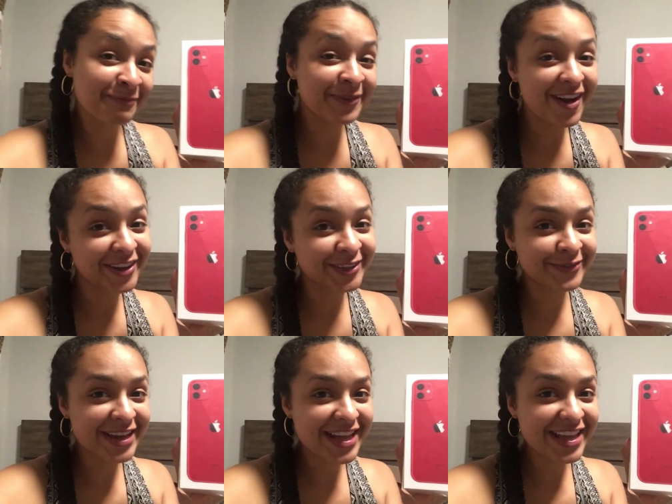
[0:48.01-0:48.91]

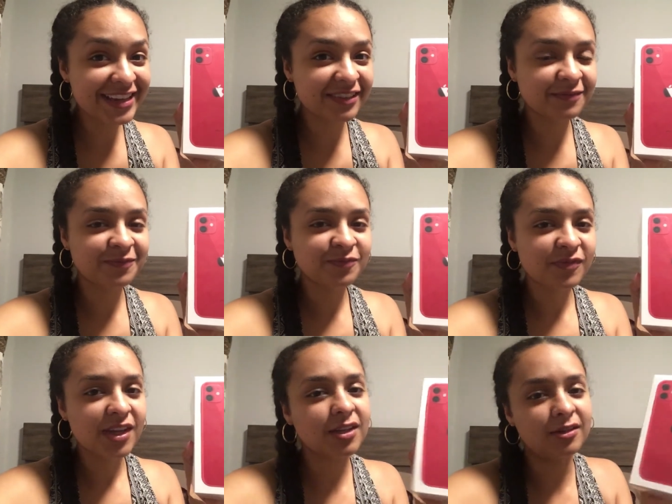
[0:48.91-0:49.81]
product red.
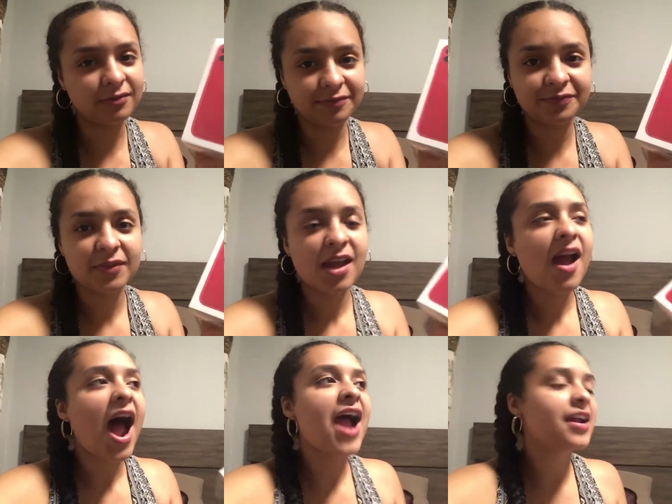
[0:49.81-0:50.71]
You know,
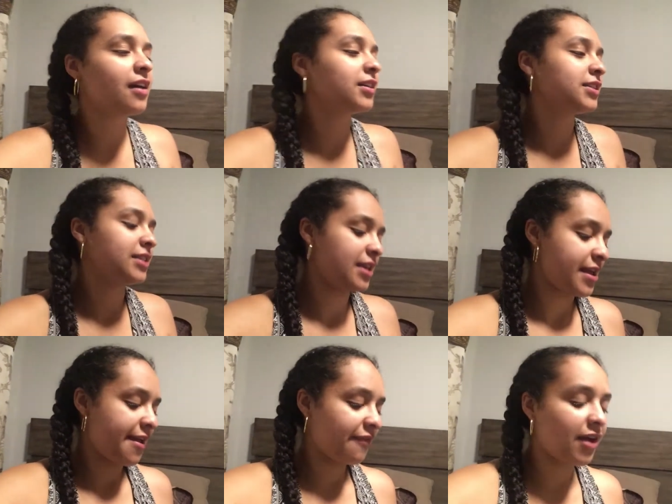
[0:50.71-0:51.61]
I
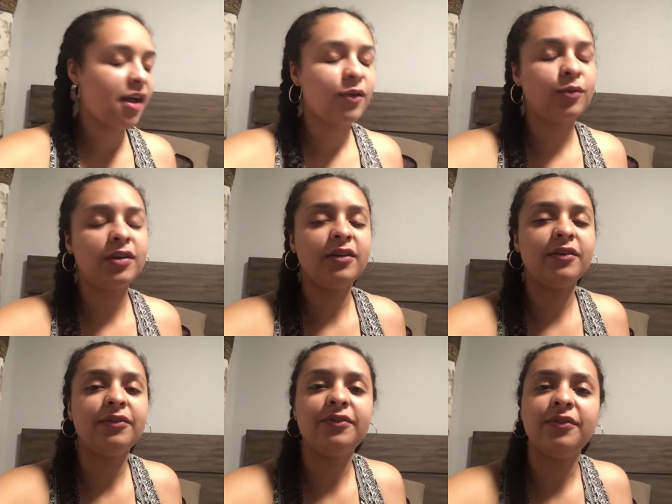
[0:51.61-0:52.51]
honestly, if I would
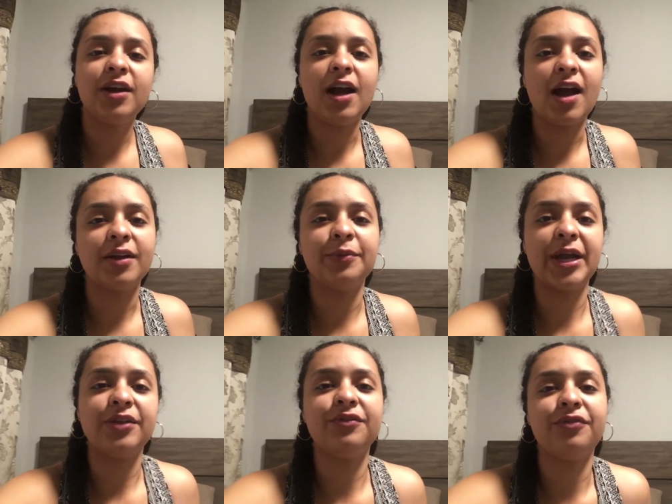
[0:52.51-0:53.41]
have gotten a
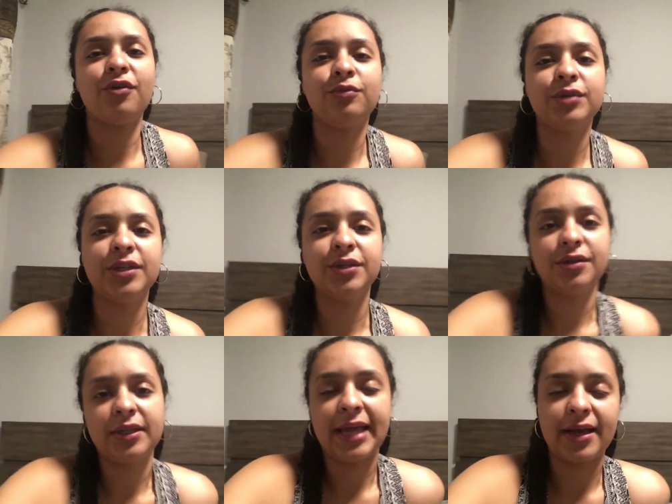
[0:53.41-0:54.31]
brand new phone when
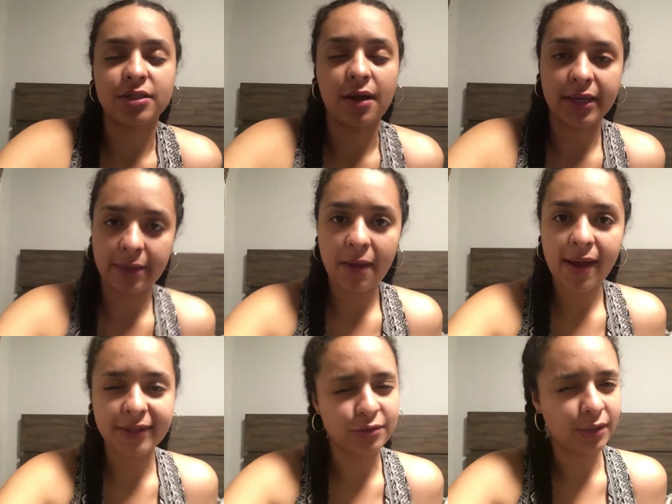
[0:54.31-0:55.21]
it, the XR came
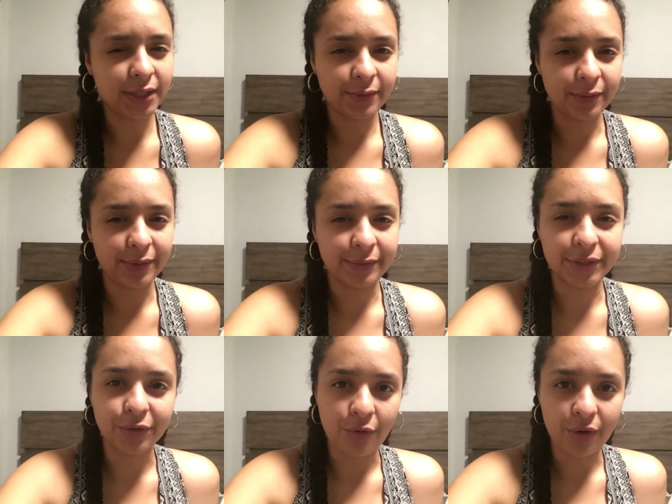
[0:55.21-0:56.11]
out, I totally would have went
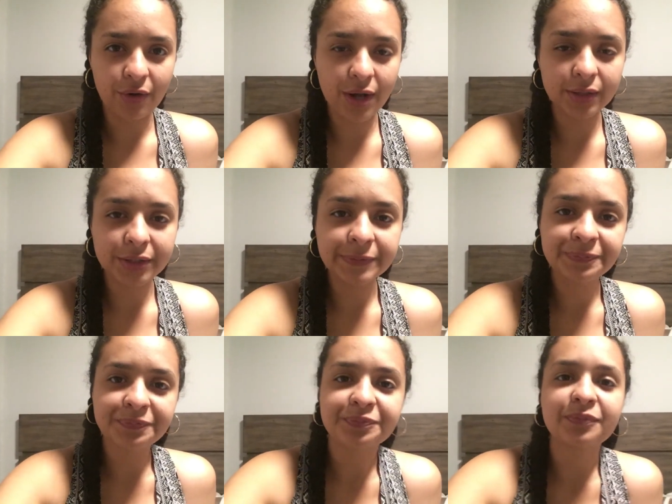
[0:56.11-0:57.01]
with the coral color.
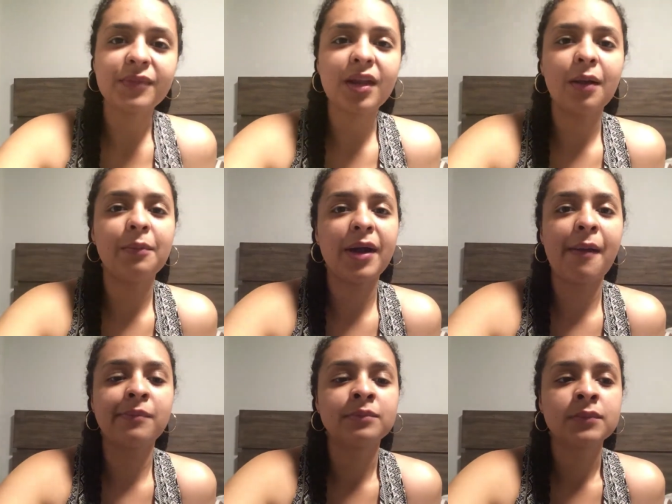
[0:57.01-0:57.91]

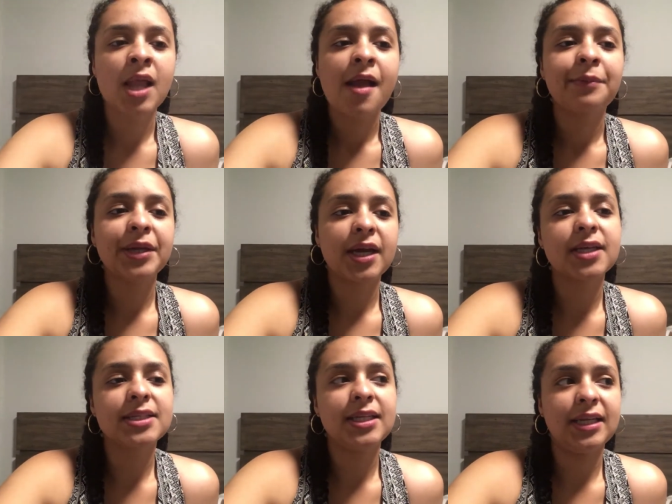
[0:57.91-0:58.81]
But
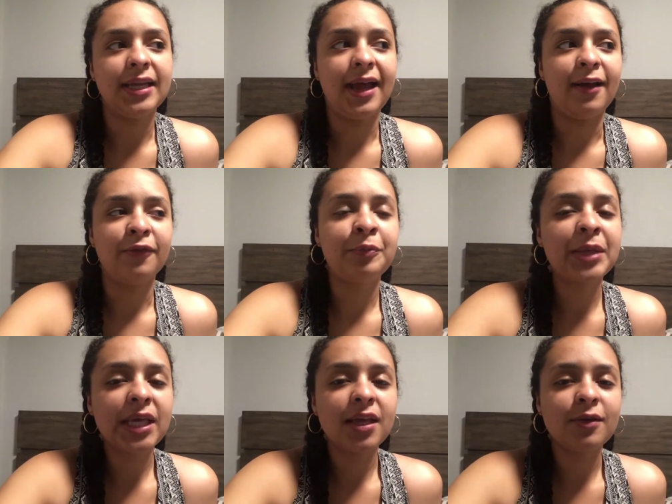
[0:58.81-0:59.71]
because they didn't have
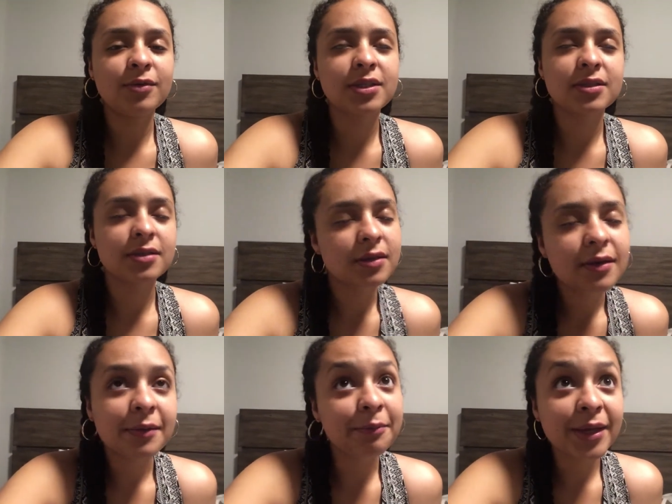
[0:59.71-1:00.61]
pink, which is
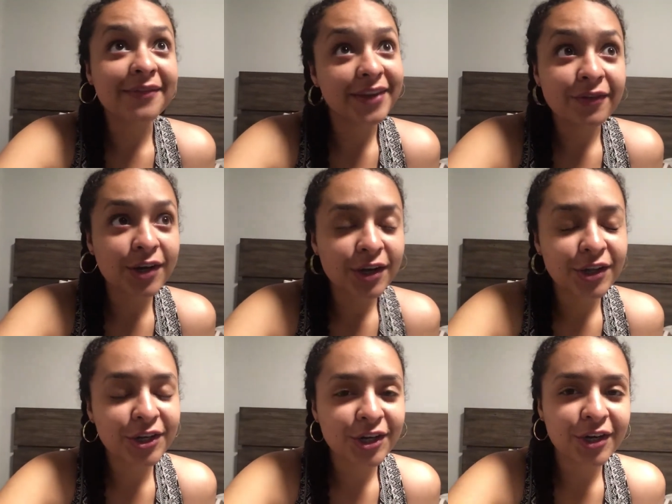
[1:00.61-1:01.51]
my favorite
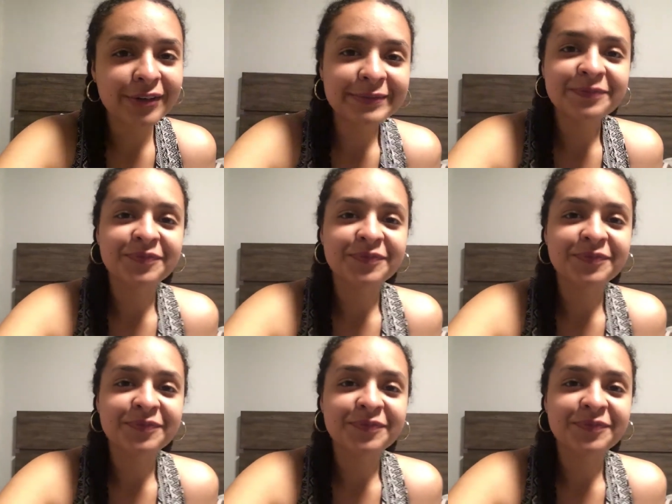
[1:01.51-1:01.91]
color,